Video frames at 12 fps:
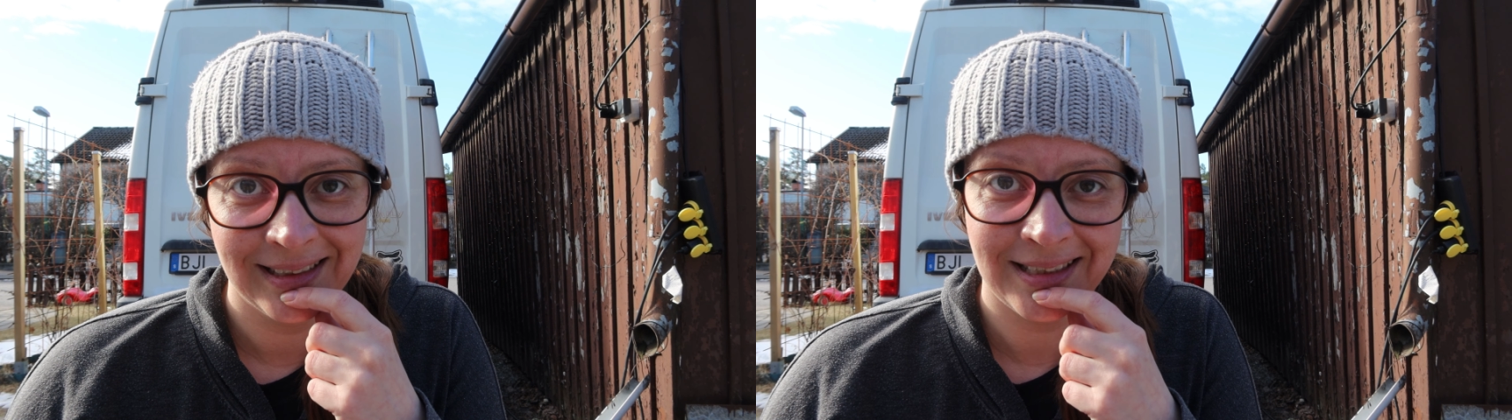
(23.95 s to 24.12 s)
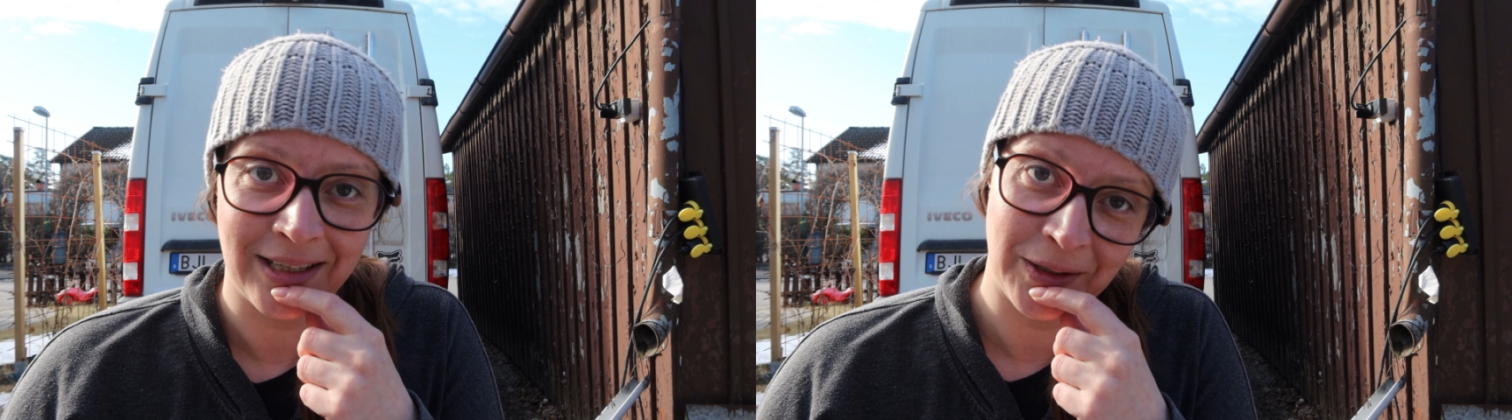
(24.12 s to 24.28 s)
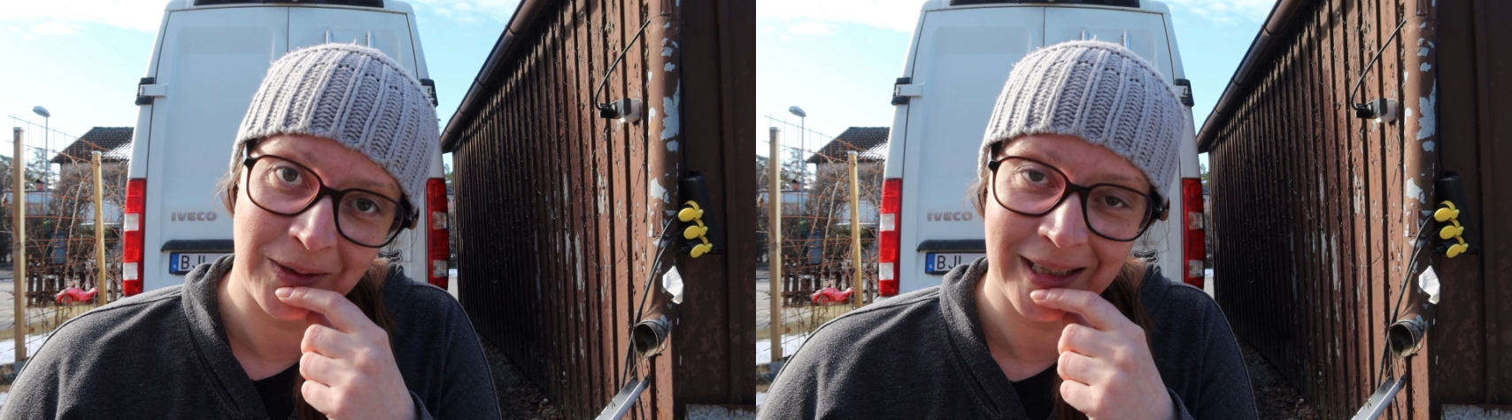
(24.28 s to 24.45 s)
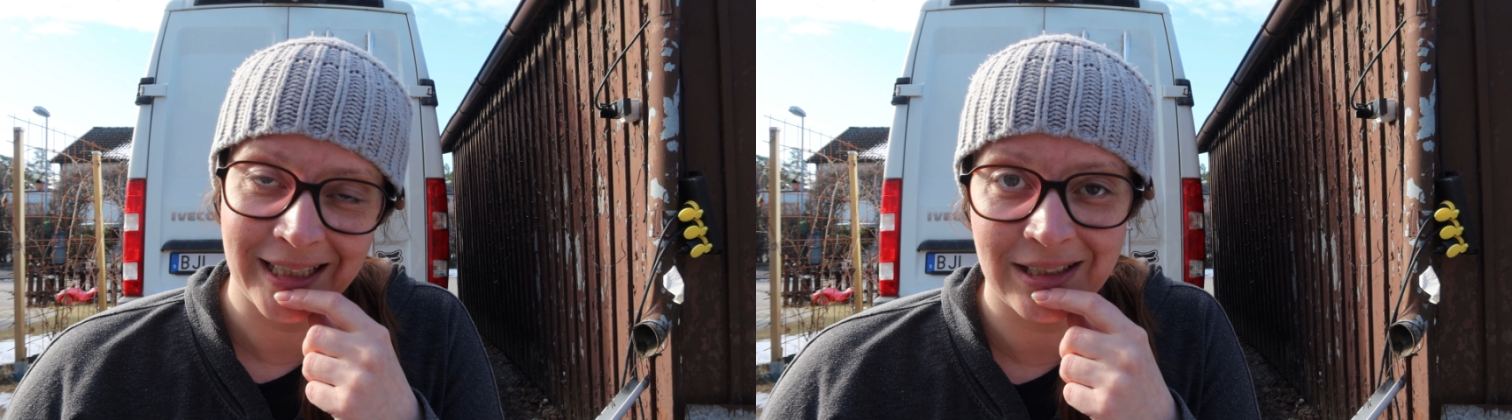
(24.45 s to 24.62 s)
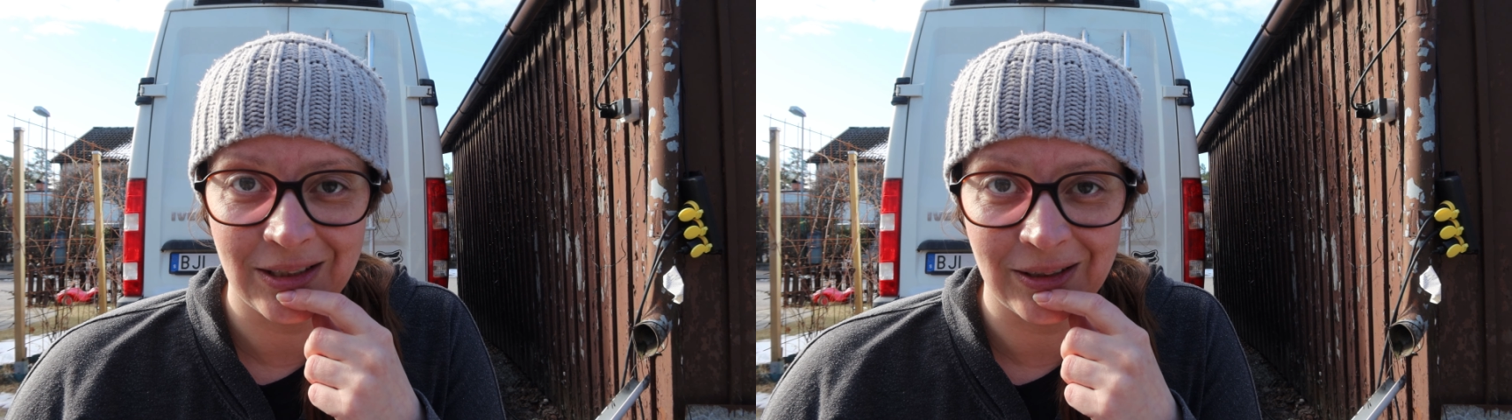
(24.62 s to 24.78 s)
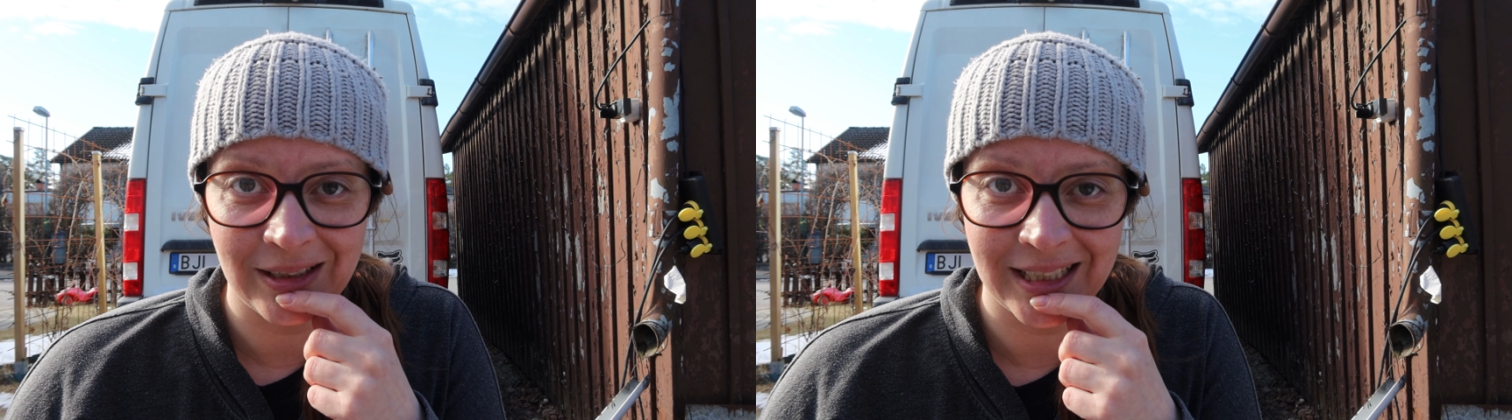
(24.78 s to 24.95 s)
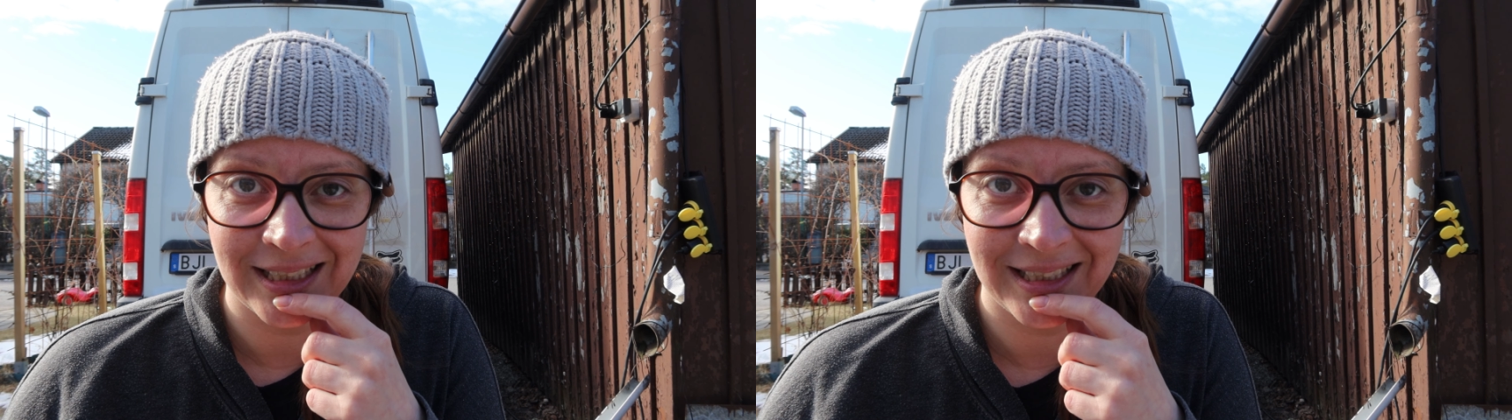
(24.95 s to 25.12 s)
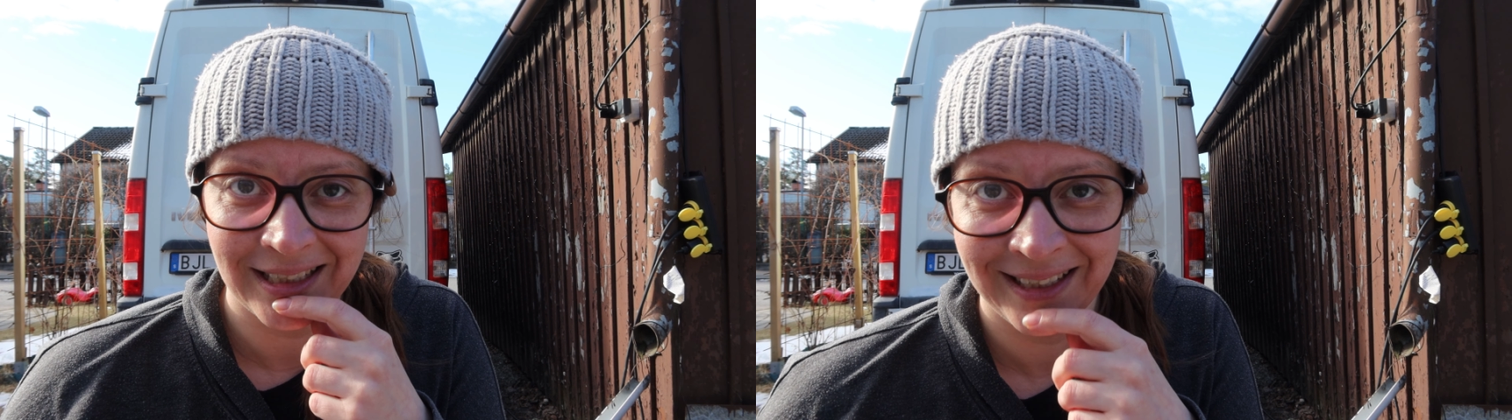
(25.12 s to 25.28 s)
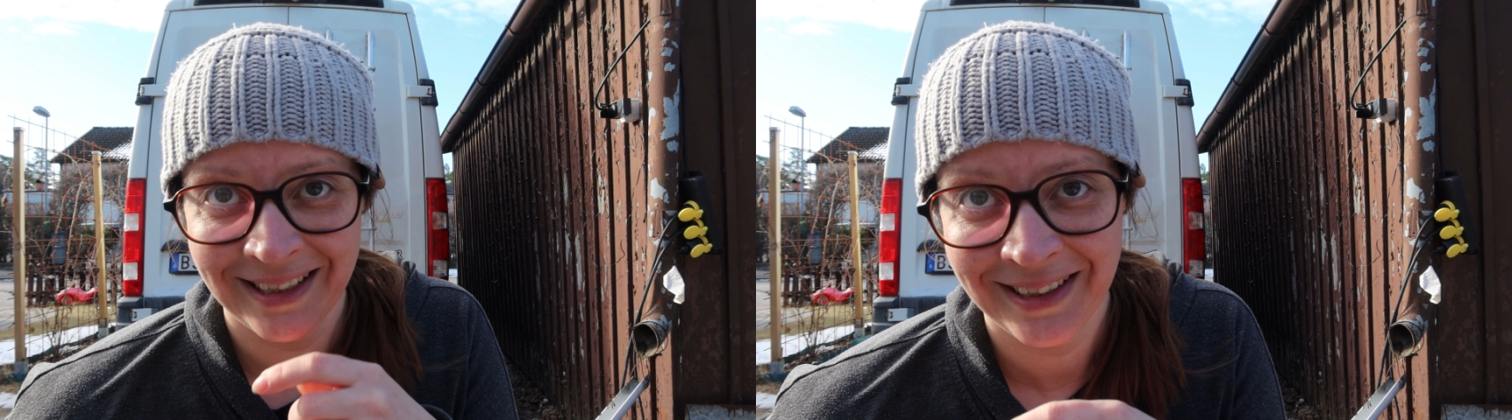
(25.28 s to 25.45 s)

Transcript: So let's do this.